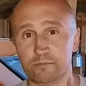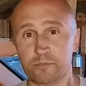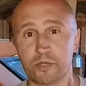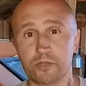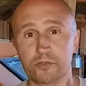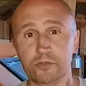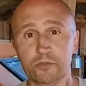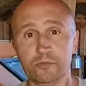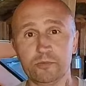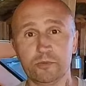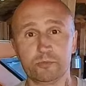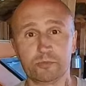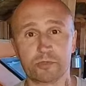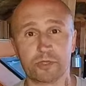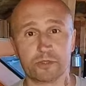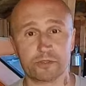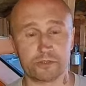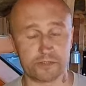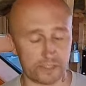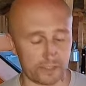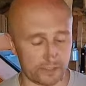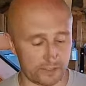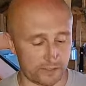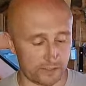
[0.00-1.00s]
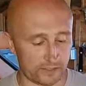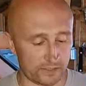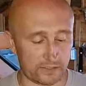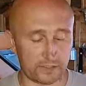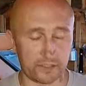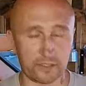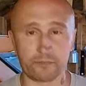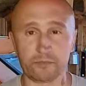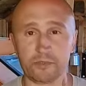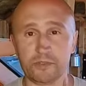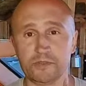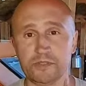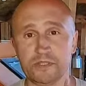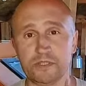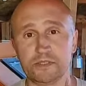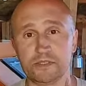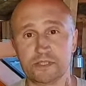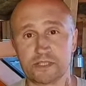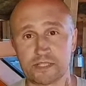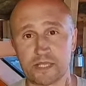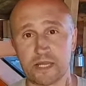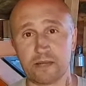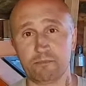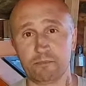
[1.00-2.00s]
my normal process is that I'm
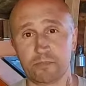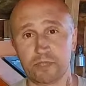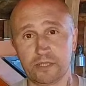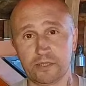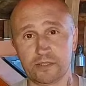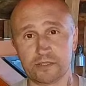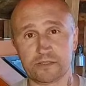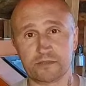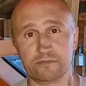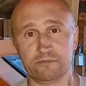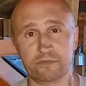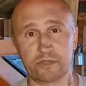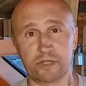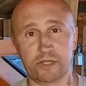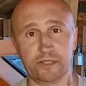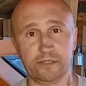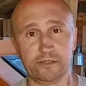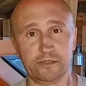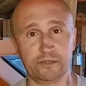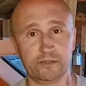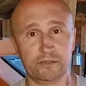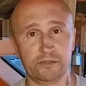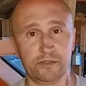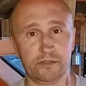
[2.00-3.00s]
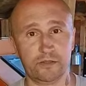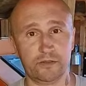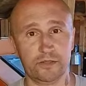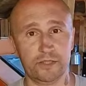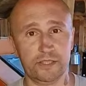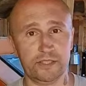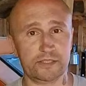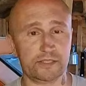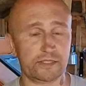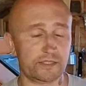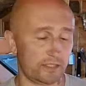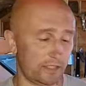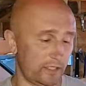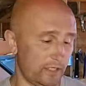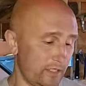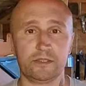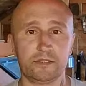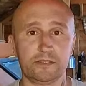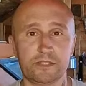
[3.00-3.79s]
using Sandblasting Vinyl on this.